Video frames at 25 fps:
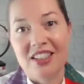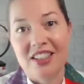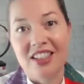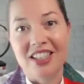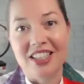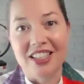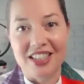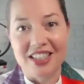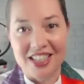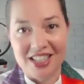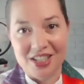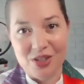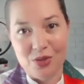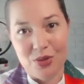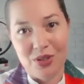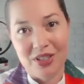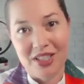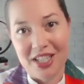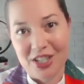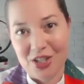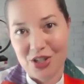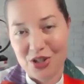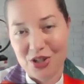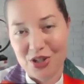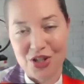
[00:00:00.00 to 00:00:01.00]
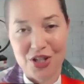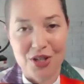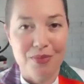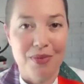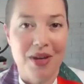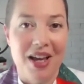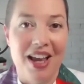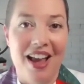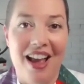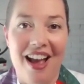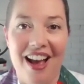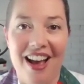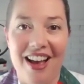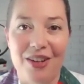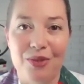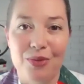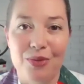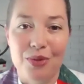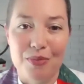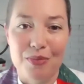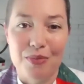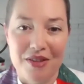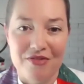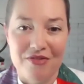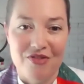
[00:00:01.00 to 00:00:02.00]
in this relationship I had
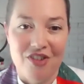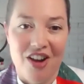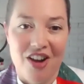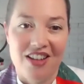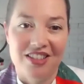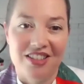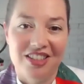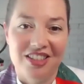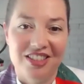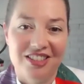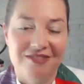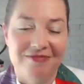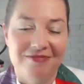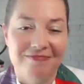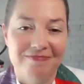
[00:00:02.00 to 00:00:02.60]
with my friend.